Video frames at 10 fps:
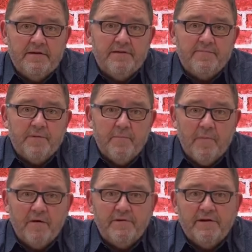is
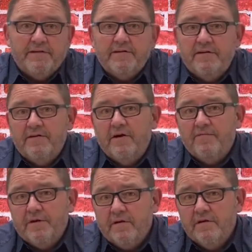promoted.
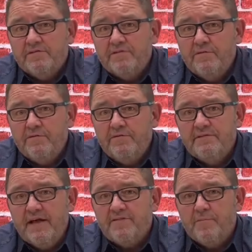Afrikaans
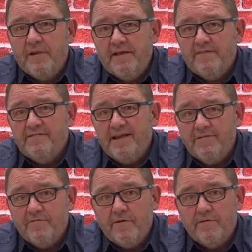schools thus play a
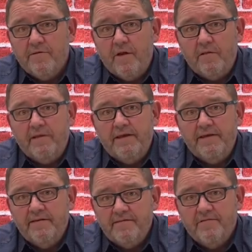central role
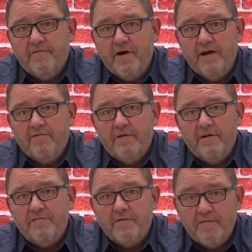in the
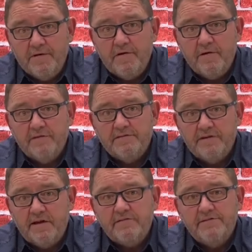survival of Afrikaans
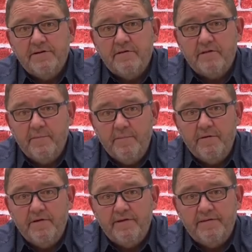cultural
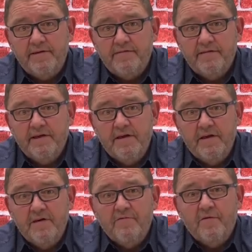communities.
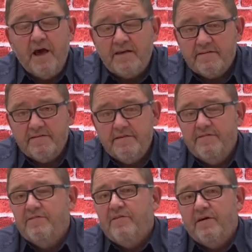For us, this
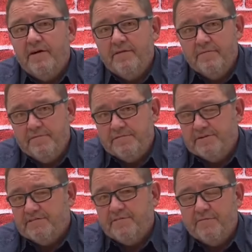is not
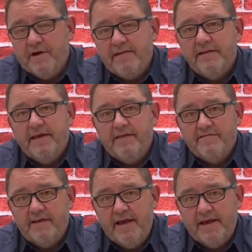just a fight
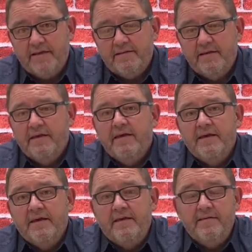against the act.
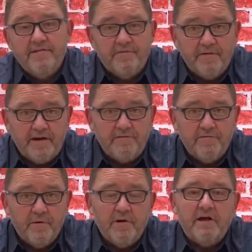It is a fight
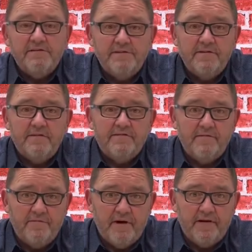for cultural
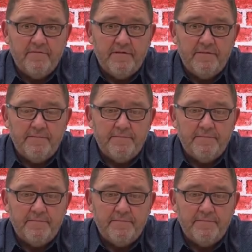survival.